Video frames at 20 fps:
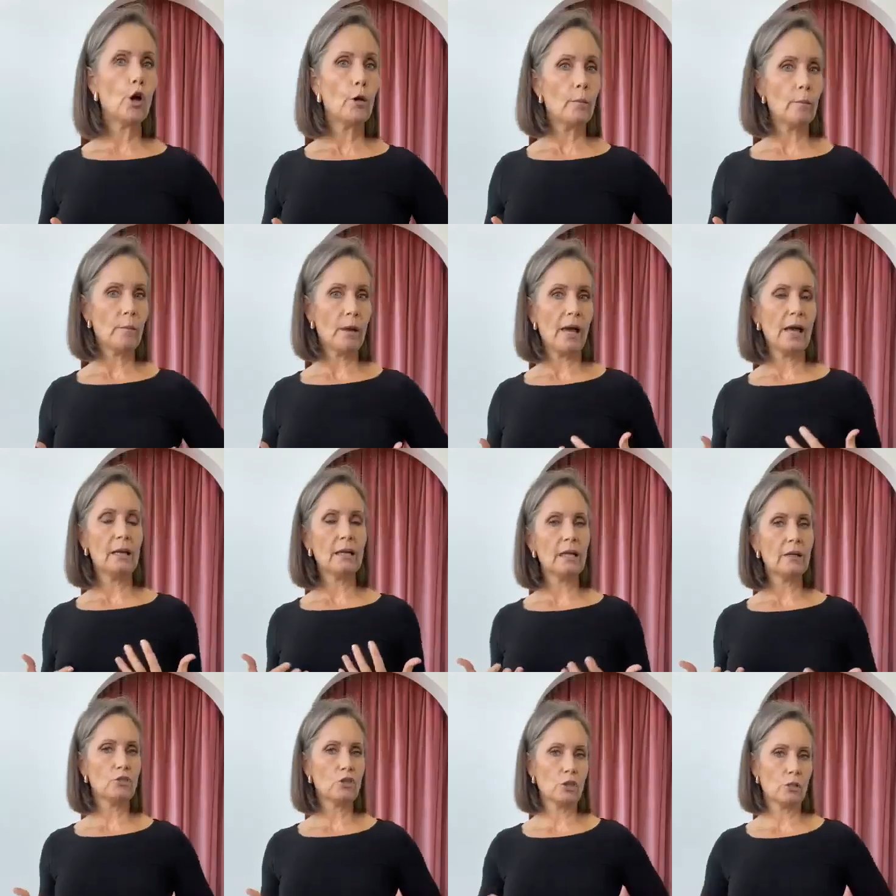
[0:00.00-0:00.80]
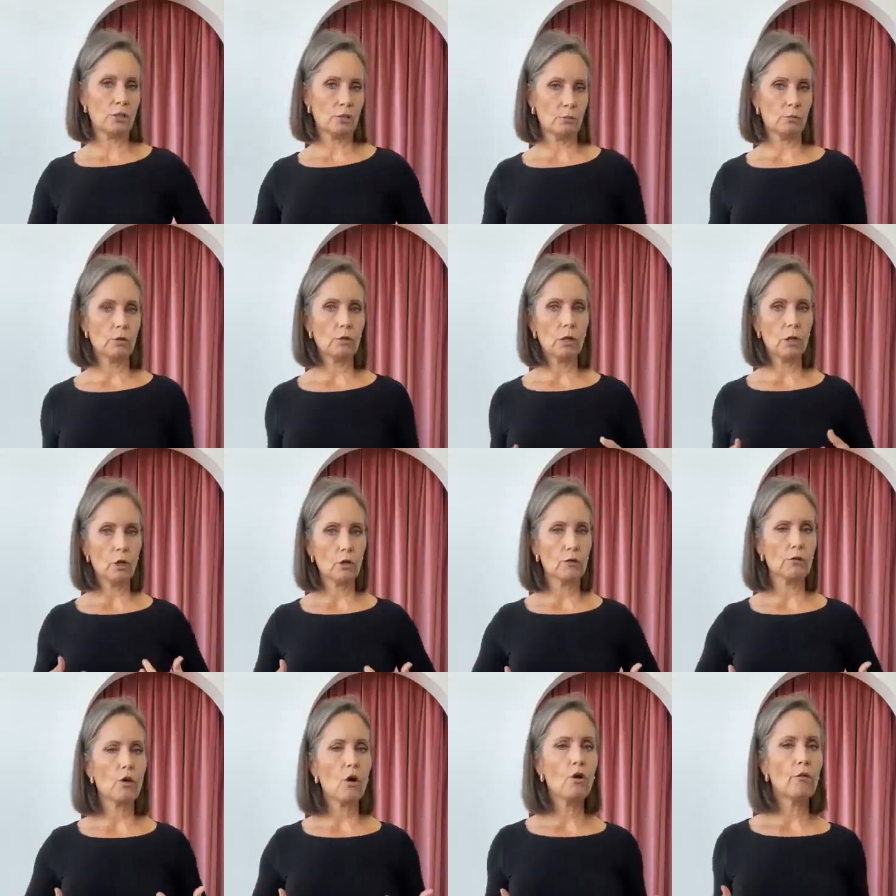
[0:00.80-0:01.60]
firm and gives you
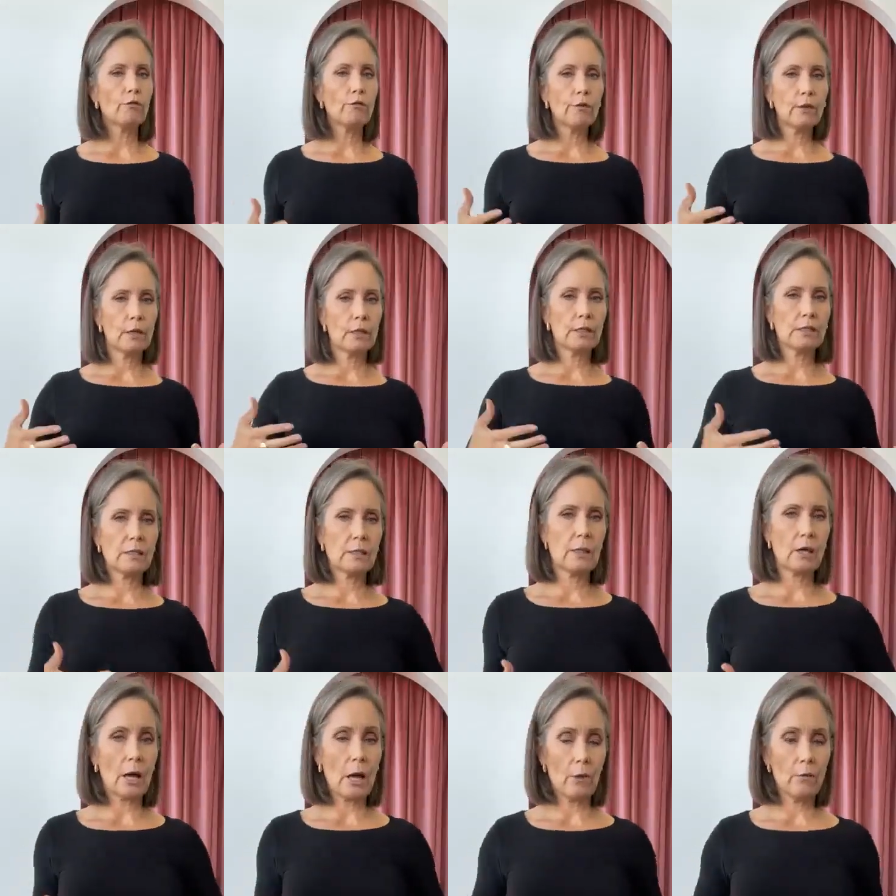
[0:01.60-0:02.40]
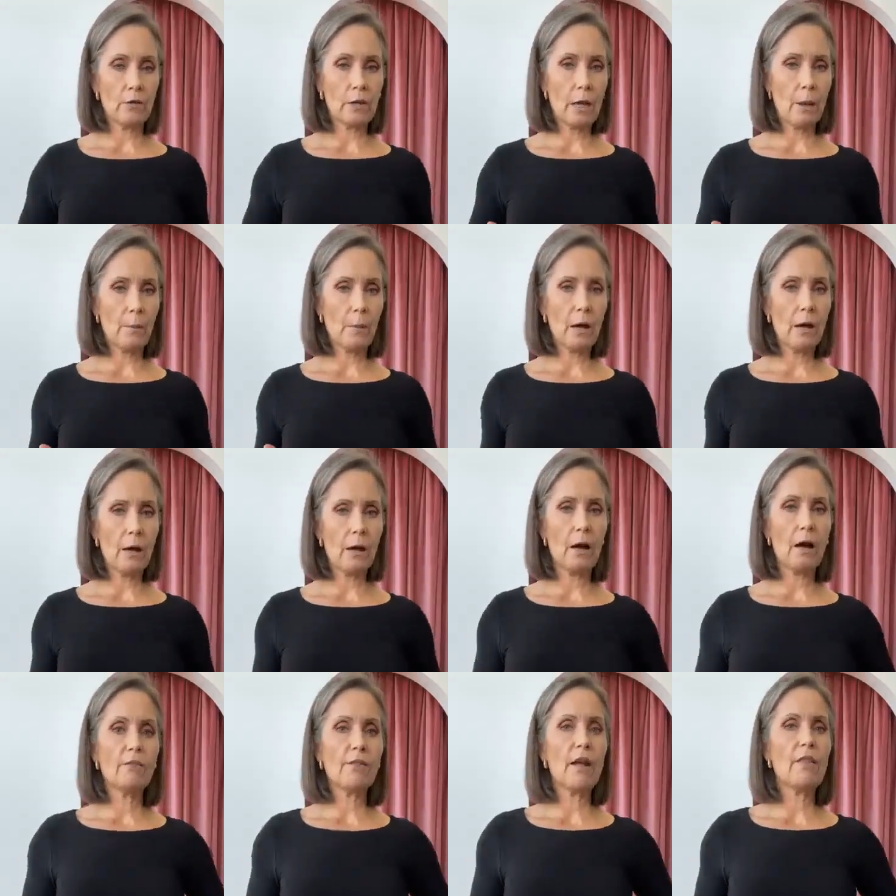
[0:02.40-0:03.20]
a lot of confidence on the upper
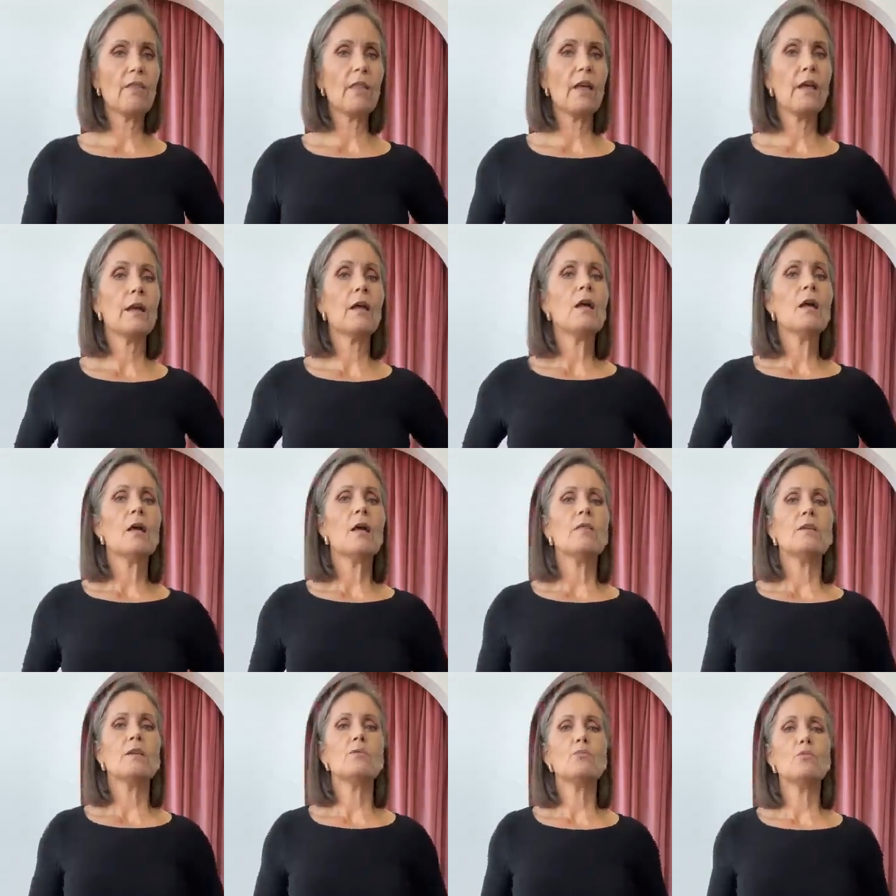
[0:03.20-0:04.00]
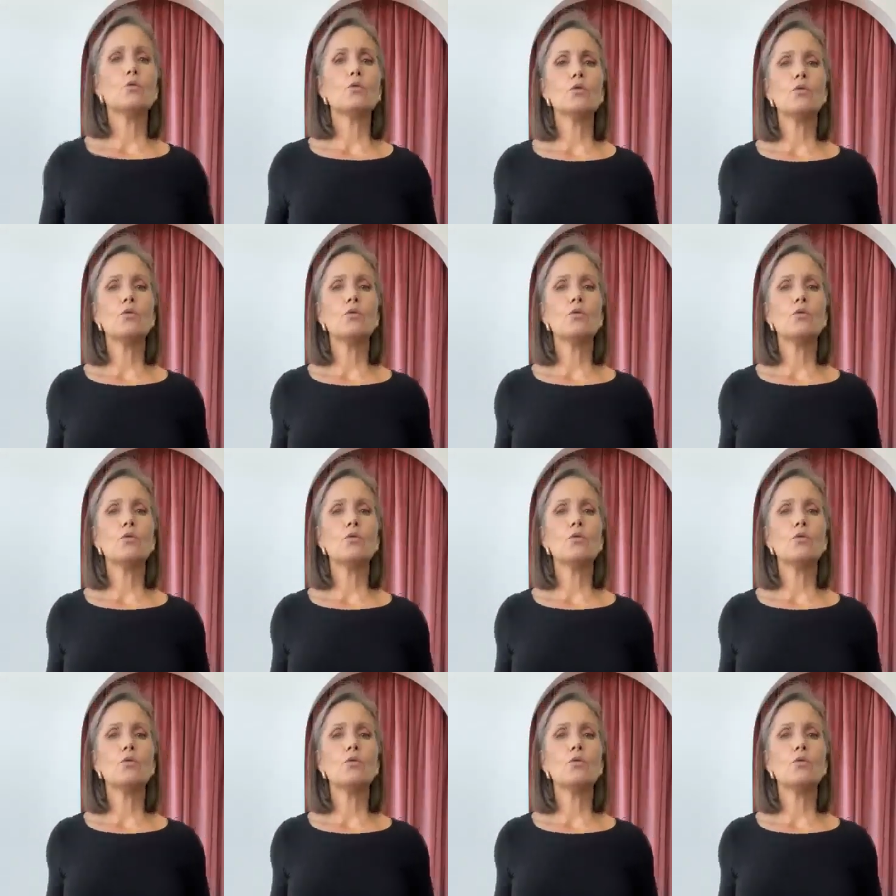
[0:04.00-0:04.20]
half. And then this